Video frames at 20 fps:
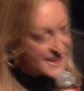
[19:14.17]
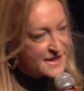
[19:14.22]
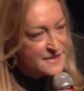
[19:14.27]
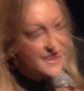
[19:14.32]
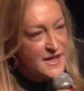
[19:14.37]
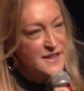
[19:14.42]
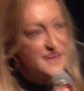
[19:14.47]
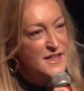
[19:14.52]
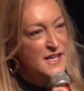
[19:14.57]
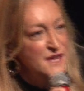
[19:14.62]

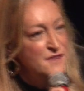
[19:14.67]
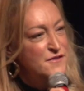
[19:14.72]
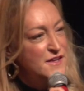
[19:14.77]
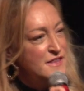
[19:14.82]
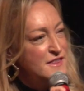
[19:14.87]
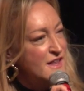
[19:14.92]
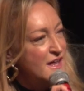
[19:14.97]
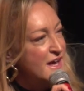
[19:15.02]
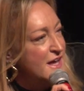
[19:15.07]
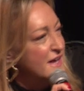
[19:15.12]
They live
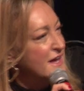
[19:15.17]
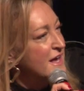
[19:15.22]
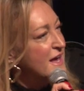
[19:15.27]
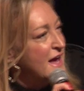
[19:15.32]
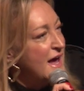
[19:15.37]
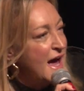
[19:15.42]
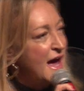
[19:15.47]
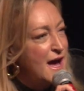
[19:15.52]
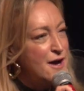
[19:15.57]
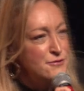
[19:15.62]
in like
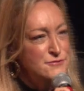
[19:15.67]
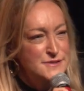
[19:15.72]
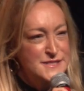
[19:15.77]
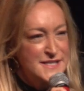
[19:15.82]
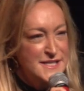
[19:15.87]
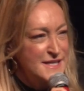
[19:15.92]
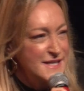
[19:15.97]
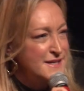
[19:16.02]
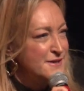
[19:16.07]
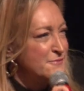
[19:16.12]

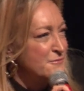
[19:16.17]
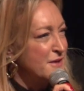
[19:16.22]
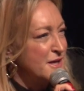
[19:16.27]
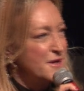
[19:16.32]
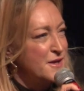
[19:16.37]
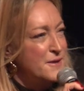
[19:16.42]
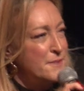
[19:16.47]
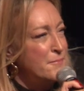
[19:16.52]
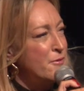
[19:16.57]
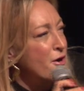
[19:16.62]
housing, like
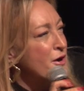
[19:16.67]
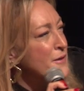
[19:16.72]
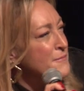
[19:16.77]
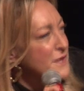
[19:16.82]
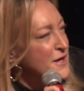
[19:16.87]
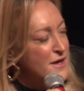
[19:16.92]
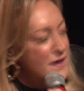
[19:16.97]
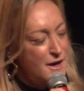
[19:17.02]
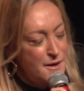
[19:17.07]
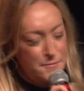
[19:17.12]
an
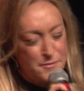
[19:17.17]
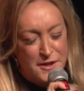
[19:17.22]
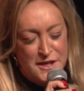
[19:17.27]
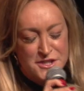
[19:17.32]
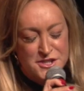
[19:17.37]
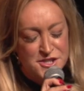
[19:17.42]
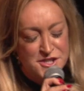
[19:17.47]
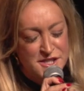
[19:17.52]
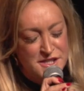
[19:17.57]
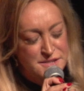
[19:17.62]
apartment complex.
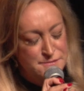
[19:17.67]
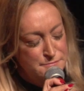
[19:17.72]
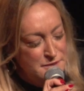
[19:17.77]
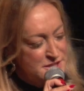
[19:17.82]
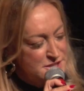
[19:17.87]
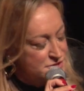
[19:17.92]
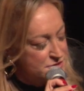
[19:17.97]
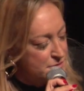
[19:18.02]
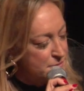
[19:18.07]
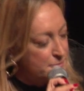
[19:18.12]
She's
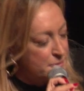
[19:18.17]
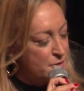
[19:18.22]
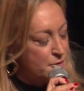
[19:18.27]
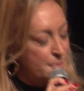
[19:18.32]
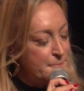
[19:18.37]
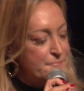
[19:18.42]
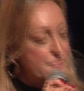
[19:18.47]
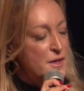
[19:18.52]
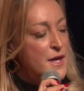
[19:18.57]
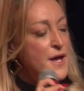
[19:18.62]
miserable.